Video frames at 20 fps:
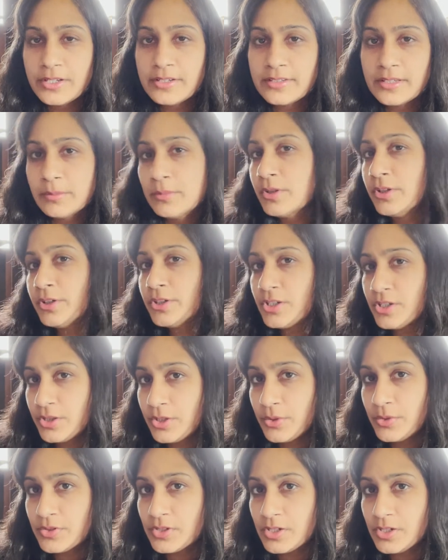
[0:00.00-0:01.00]
similar to
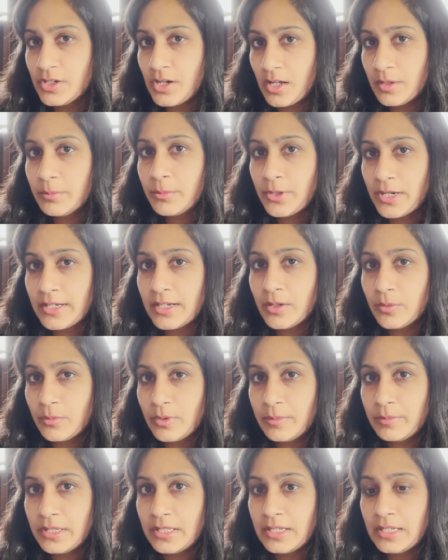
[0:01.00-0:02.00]
those in non-pregnant
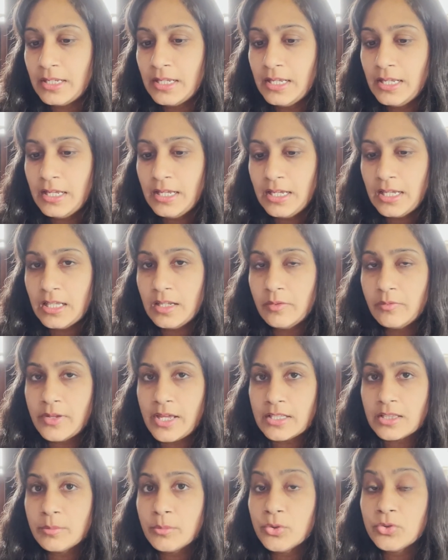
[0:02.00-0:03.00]
women. In
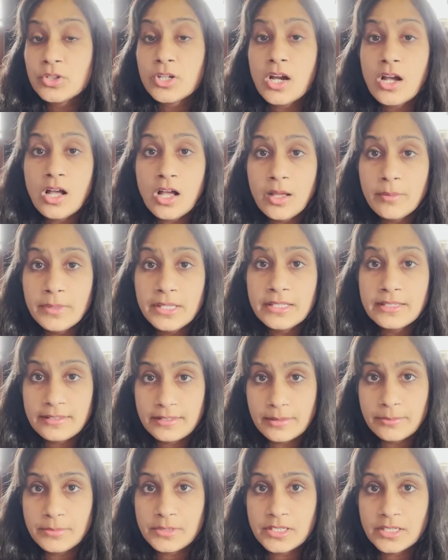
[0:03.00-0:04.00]
fact, the most common
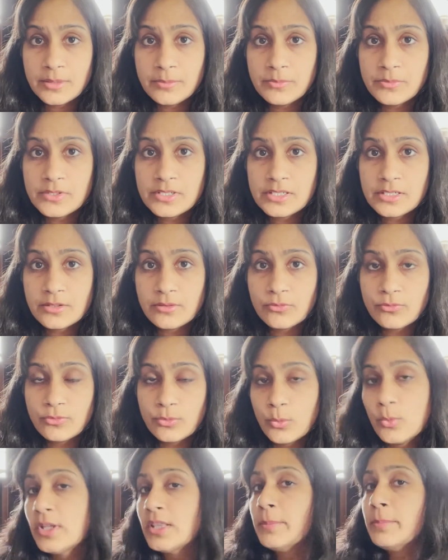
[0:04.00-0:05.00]
symptoms
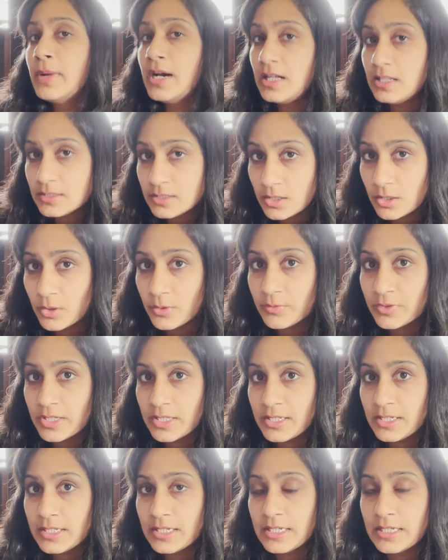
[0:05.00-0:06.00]
with mild
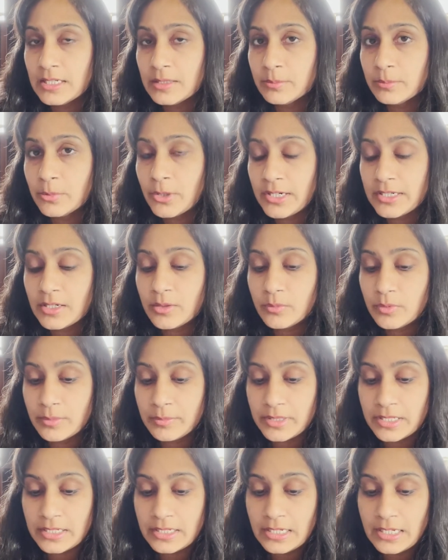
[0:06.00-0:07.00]
COVID in pregnant
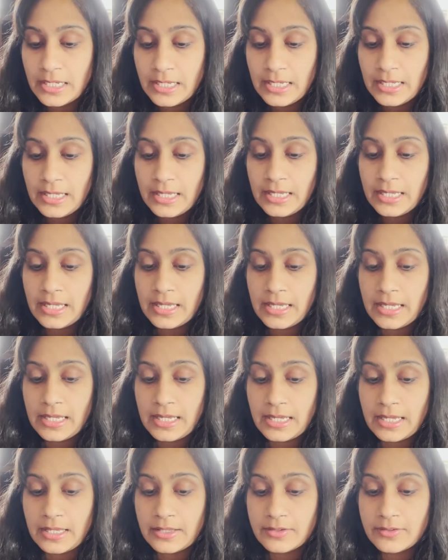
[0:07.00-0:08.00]
women,
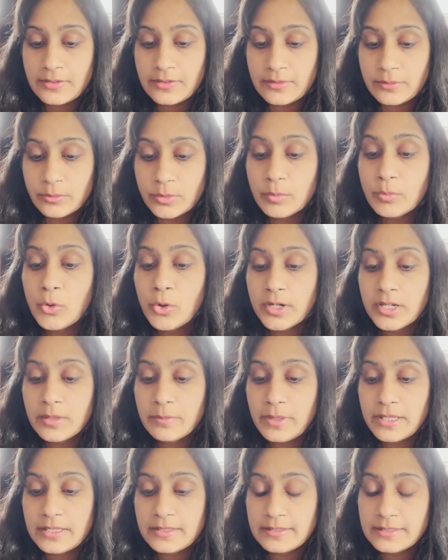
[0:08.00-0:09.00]
as reported
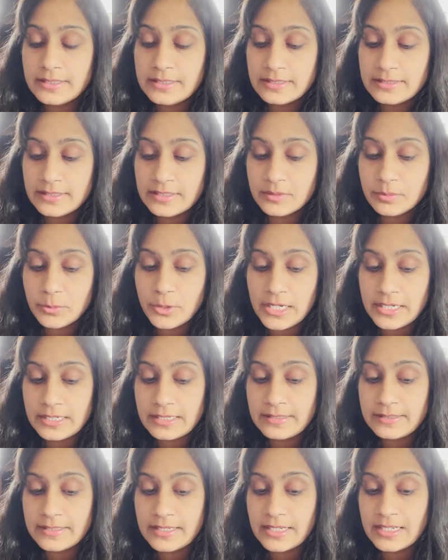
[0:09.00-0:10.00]
by the CDC's
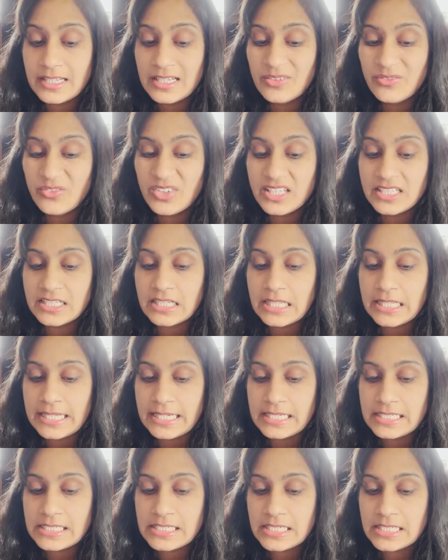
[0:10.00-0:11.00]
Pregnancy and
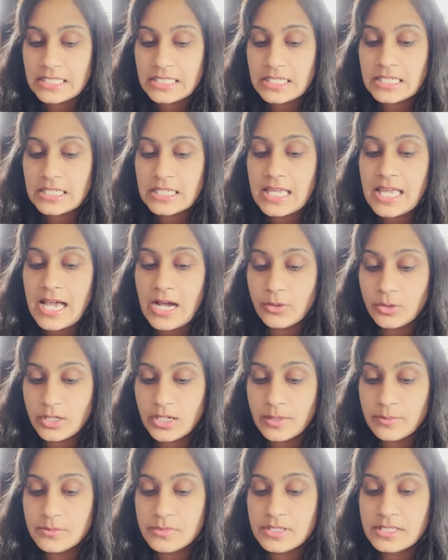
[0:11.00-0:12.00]
Infant-Linked
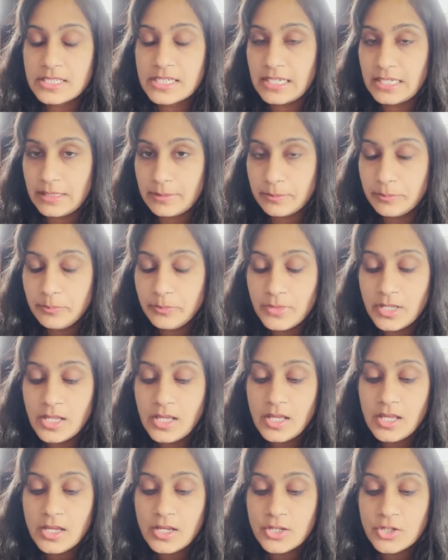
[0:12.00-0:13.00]
Outcomes team,
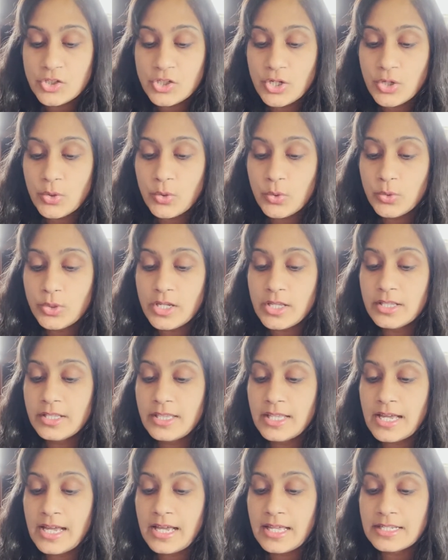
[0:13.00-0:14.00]
showed
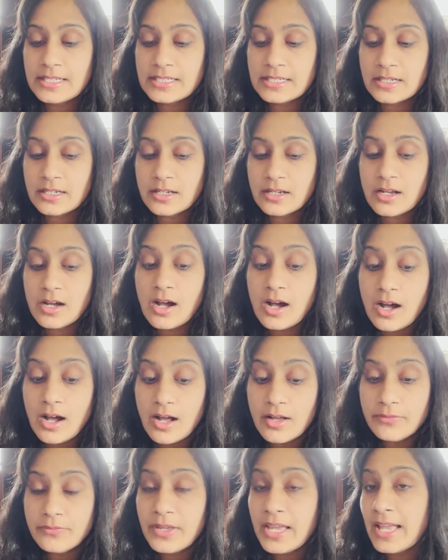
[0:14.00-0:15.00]
that
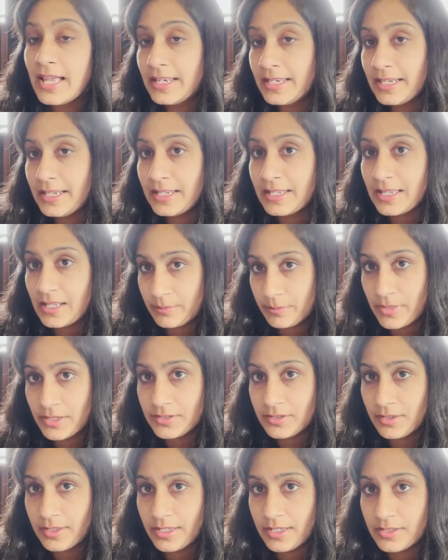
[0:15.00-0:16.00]
cough, headache, and
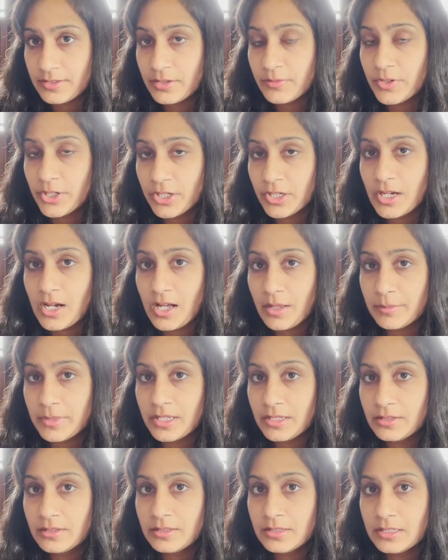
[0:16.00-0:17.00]
muscle aches are very
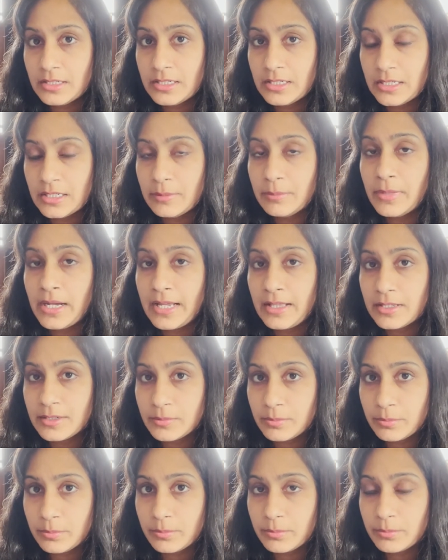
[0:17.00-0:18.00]
common in mild
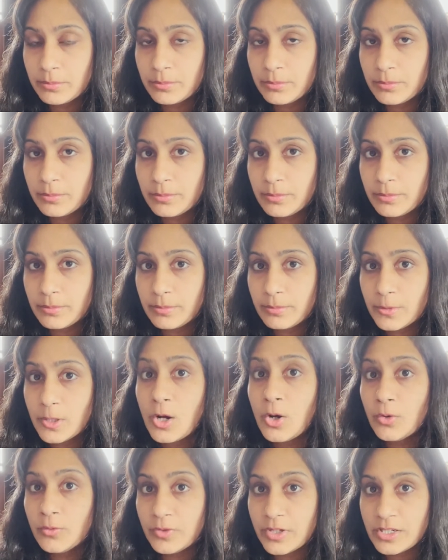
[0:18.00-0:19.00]

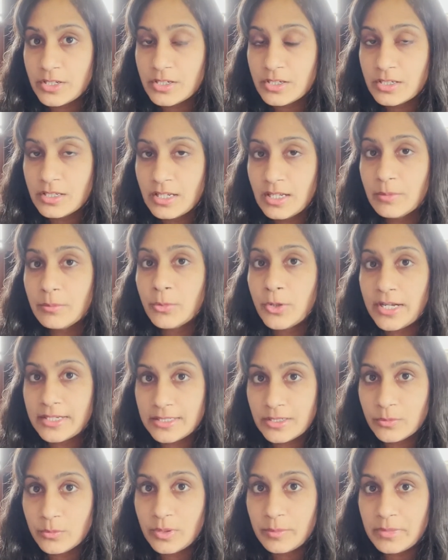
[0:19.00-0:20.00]
COVID in
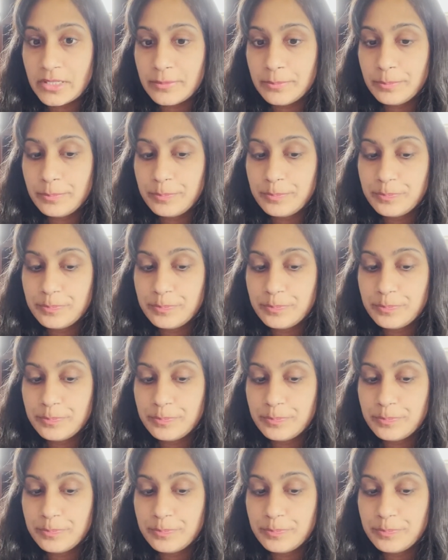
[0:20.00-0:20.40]
pregnant women.